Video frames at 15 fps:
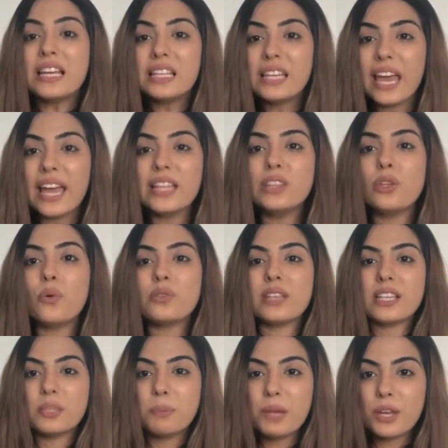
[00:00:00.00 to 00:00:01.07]
gain those
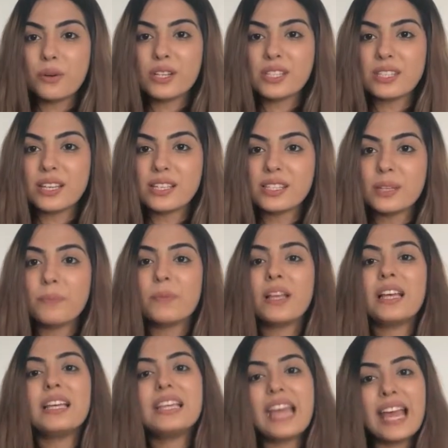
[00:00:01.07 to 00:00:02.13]
experiences,
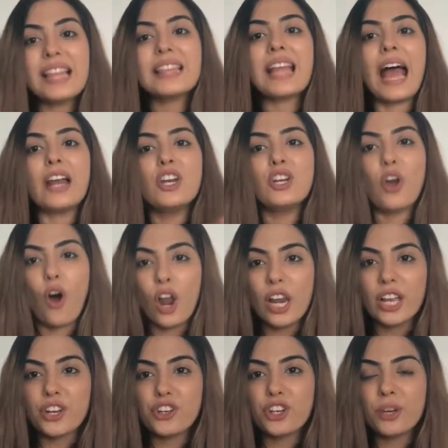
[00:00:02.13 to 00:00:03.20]
gain that
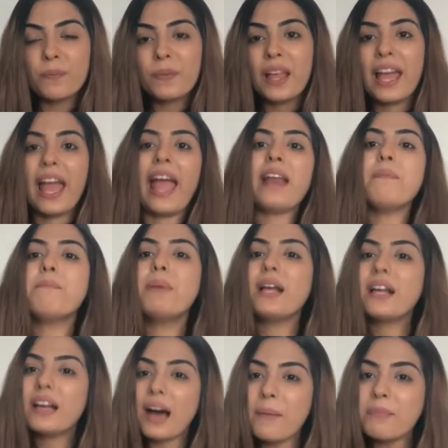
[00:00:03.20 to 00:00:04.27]
knowledge, and
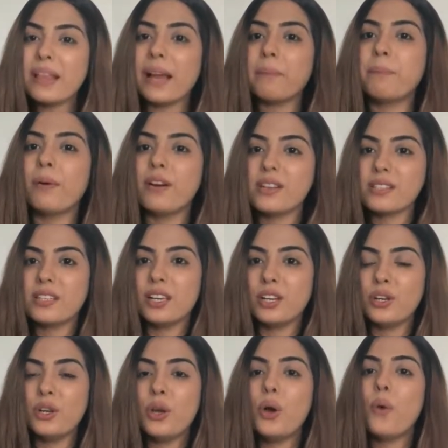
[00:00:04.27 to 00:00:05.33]
become that
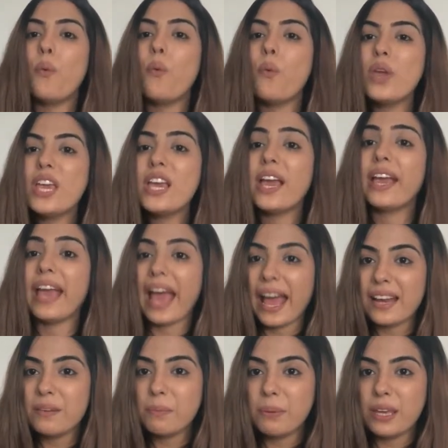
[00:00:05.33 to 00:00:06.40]
person we
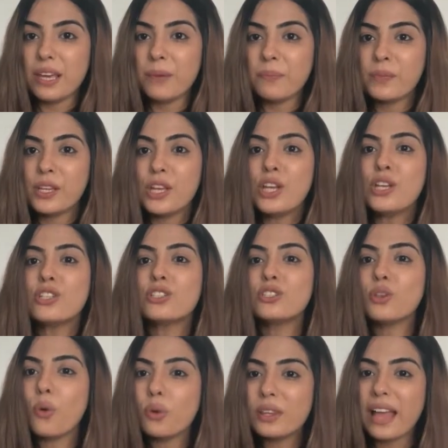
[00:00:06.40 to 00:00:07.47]
can be
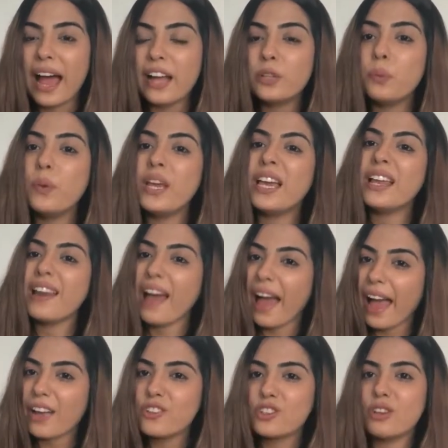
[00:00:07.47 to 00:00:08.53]
so that we can
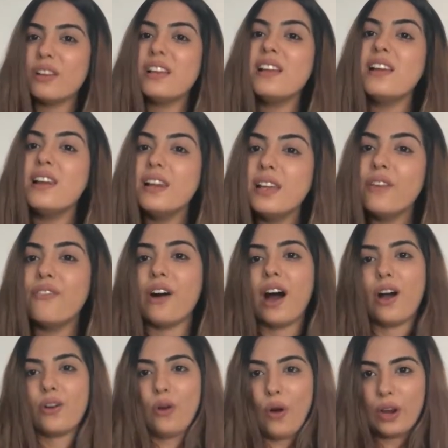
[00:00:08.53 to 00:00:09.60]
actually live
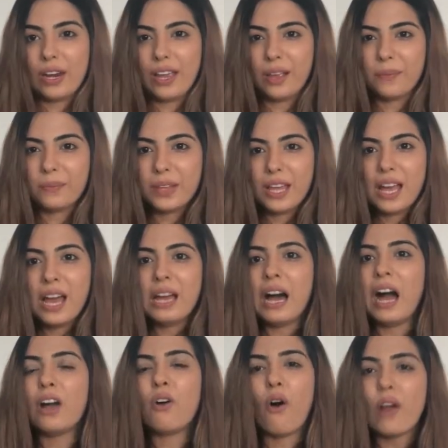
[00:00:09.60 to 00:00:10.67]
our calling.
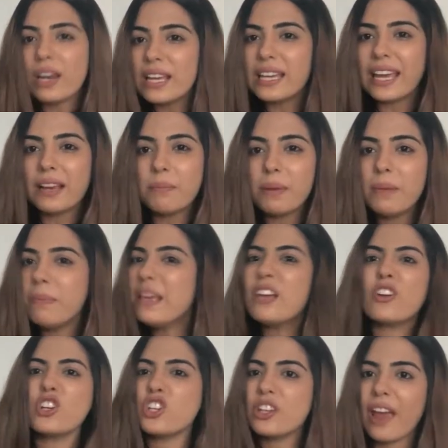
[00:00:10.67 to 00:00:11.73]
Our calling can be
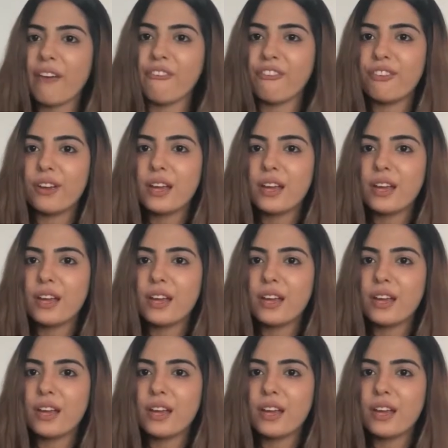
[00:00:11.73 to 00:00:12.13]
being a chef.